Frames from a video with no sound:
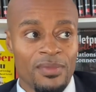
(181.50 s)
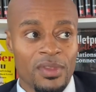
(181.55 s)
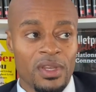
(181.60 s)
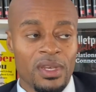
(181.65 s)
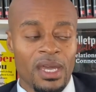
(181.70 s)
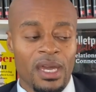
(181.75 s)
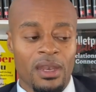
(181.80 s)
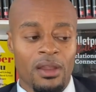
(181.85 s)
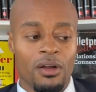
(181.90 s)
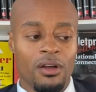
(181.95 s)
You're
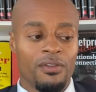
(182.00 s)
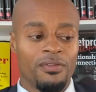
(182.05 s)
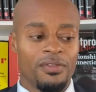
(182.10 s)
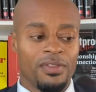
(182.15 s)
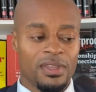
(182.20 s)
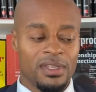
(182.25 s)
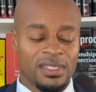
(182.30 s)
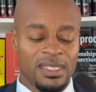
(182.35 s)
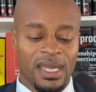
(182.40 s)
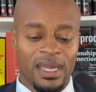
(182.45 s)
not offering,
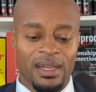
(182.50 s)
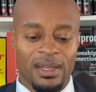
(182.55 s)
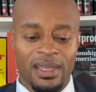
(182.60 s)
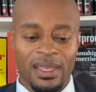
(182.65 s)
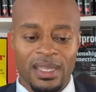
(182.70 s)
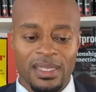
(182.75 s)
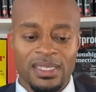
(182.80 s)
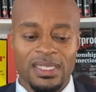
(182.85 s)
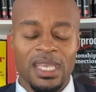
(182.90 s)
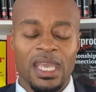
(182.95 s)
there's not
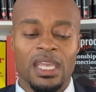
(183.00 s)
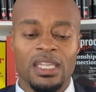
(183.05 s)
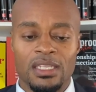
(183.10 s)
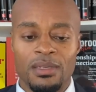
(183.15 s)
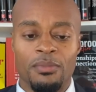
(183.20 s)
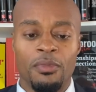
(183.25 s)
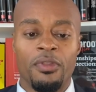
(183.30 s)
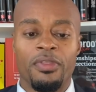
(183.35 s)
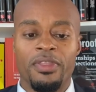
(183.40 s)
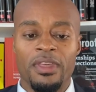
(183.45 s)
like a
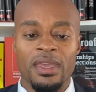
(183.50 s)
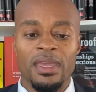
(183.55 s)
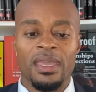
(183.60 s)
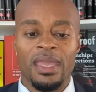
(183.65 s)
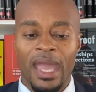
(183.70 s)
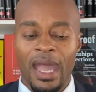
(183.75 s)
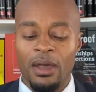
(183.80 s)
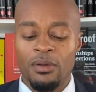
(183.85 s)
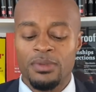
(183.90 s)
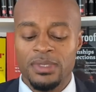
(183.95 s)
tangible
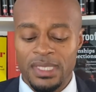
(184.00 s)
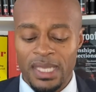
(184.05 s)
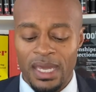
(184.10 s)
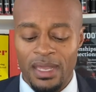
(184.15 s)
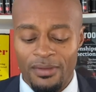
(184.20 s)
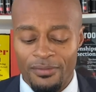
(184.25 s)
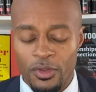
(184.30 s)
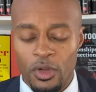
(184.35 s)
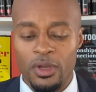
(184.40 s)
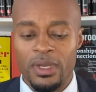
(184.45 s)
thing
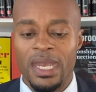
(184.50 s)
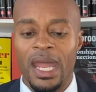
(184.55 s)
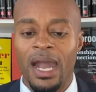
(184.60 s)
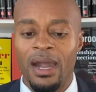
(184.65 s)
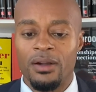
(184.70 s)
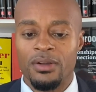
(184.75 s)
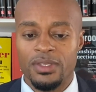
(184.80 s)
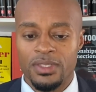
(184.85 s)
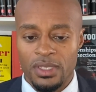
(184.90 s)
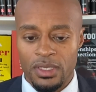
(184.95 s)
outside of your
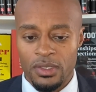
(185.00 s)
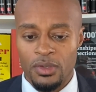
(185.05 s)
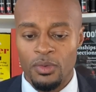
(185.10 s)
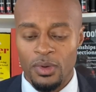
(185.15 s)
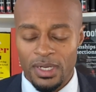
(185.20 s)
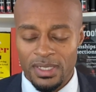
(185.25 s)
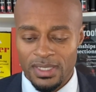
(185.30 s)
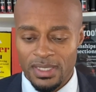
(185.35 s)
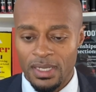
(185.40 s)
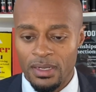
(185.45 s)
knowledge that you
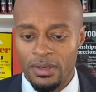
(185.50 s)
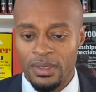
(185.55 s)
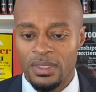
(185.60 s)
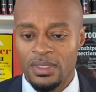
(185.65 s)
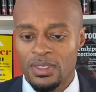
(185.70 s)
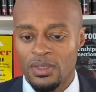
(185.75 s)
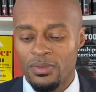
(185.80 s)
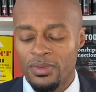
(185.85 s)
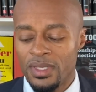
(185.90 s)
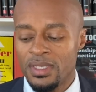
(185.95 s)
are selling.
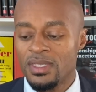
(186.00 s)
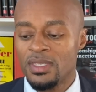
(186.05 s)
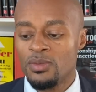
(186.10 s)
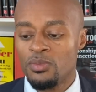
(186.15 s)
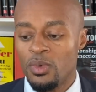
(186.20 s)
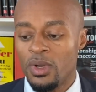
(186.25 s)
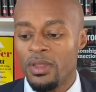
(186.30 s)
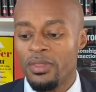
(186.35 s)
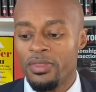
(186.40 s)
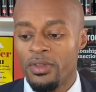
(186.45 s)
So this is
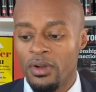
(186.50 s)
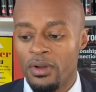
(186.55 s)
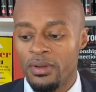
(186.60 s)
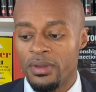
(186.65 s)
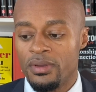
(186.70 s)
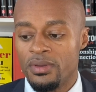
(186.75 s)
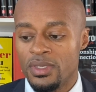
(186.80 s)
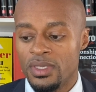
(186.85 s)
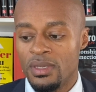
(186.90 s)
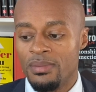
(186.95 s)
what thought
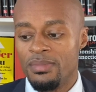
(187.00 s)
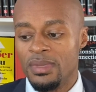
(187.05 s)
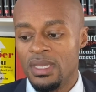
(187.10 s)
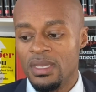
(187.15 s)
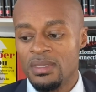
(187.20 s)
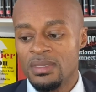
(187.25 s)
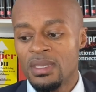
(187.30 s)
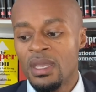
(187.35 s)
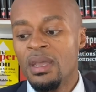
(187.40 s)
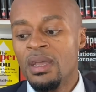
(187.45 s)
leadership
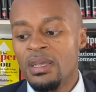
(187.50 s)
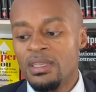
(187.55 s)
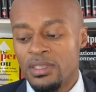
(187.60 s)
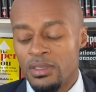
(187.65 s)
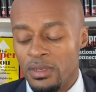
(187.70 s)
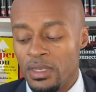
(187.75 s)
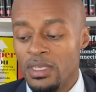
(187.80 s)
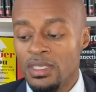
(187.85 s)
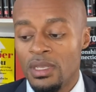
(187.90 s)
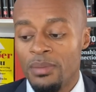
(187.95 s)
means.
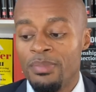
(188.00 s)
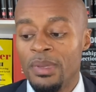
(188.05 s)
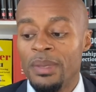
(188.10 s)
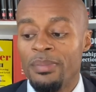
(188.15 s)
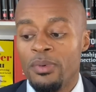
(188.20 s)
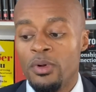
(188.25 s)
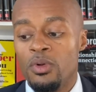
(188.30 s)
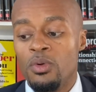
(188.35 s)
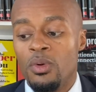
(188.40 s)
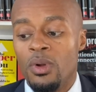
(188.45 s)
So these are
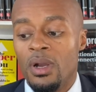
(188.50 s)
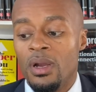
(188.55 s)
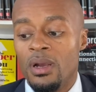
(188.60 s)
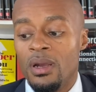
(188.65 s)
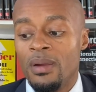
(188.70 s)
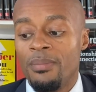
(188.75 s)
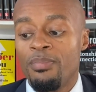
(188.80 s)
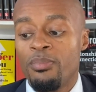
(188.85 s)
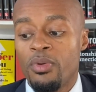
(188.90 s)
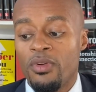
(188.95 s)
people who
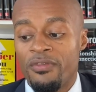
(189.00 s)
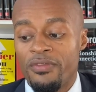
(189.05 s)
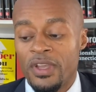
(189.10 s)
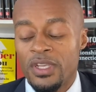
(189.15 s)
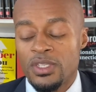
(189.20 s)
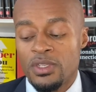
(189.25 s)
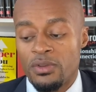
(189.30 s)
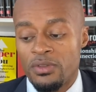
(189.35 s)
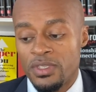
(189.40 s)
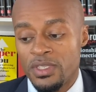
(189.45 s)
are
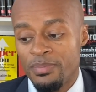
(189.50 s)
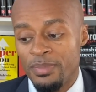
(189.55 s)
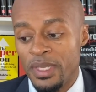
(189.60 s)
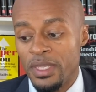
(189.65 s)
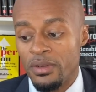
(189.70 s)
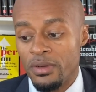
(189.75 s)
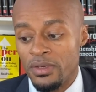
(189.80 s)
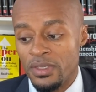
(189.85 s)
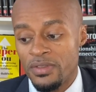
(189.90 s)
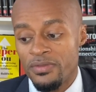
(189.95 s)
professional
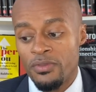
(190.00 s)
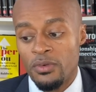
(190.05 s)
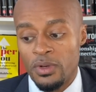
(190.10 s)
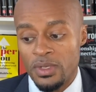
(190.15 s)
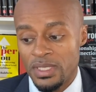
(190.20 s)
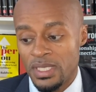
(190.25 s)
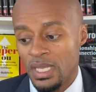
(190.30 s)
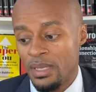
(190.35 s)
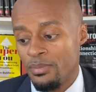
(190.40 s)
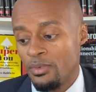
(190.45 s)
speakers, for
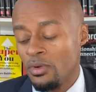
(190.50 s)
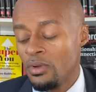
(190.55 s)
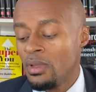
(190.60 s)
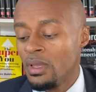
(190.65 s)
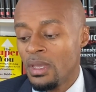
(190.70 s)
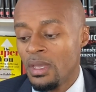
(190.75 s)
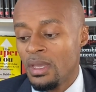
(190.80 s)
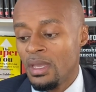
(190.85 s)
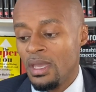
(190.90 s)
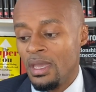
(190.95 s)
example.
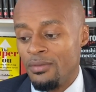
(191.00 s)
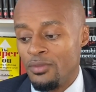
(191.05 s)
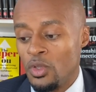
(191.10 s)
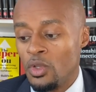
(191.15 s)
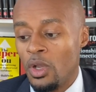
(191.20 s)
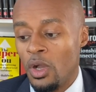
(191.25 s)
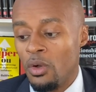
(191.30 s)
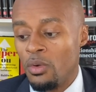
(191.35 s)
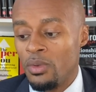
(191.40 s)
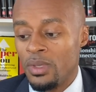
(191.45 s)
If you
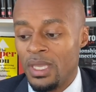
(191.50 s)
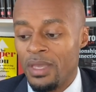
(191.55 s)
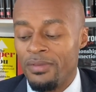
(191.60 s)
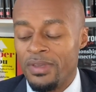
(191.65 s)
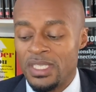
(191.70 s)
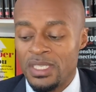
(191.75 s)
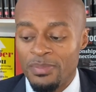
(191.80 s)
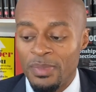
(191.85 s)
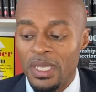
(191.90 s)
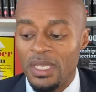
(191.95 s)
go give
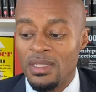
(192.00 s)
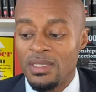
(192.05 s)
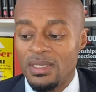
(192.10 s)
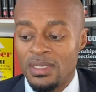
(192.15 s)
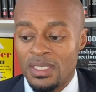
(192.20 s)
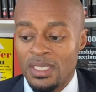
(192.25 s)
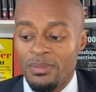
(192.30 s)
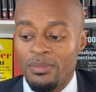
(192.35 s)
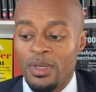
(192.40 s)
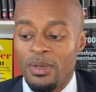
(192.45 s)
a speech
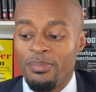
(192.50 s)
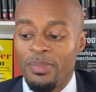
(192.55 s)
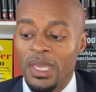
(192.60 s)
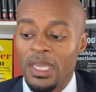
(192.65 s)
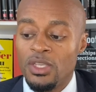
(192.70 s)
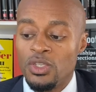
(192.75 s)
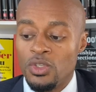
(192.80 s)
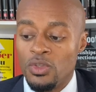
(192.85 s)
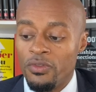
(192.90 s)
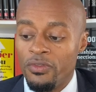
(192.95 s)
and someone
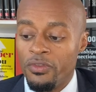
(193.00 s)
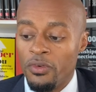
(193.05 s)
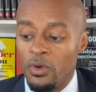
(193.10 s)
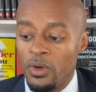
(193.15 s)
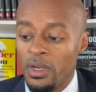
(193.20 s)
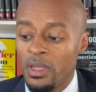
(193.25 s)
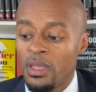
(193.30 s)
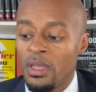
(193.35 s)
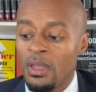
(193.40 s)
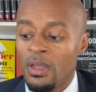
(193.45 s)
pays you
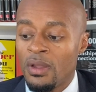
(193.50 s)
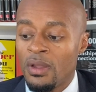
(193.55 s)
for it,